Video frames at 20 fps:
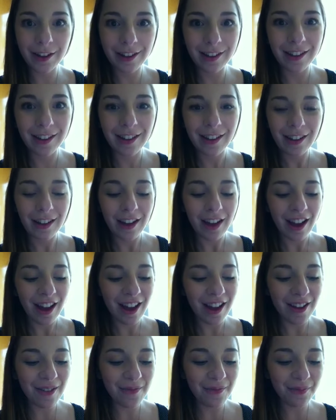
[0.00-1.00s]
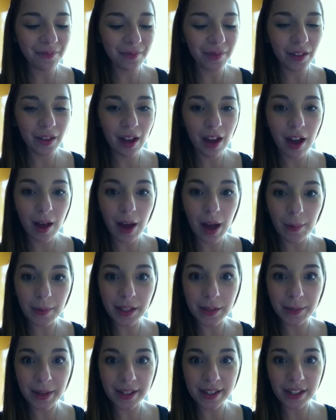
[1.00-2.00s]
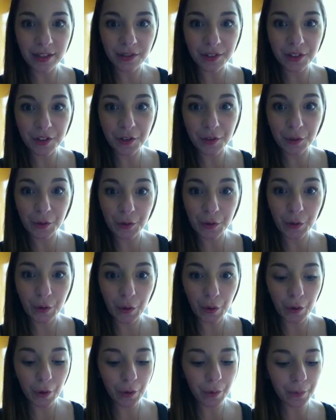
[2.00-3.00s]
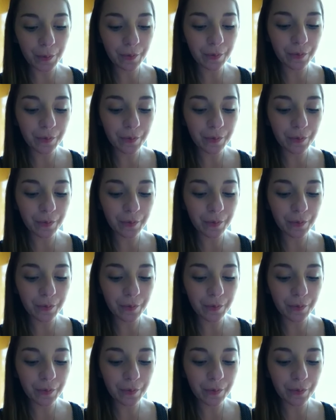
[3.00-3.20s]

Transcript: uh, up to Best Original Score